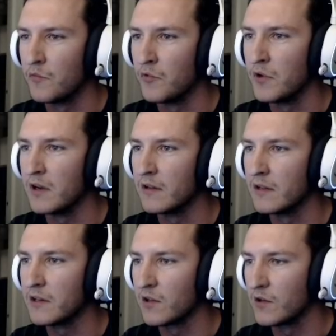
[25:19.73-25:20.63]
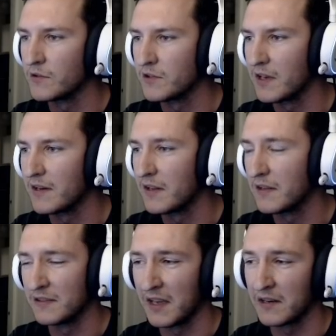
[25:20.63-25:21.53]
really close on
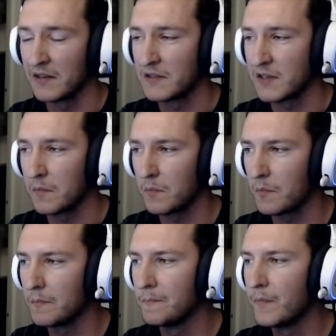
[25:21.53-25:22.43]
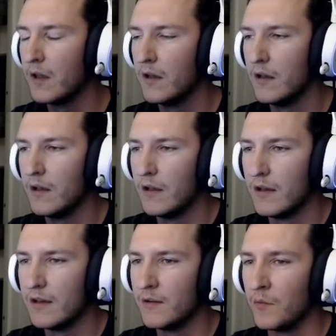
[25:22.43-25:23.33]
getting that skip.
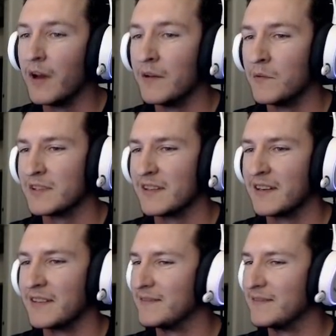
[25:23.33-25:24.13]
It was like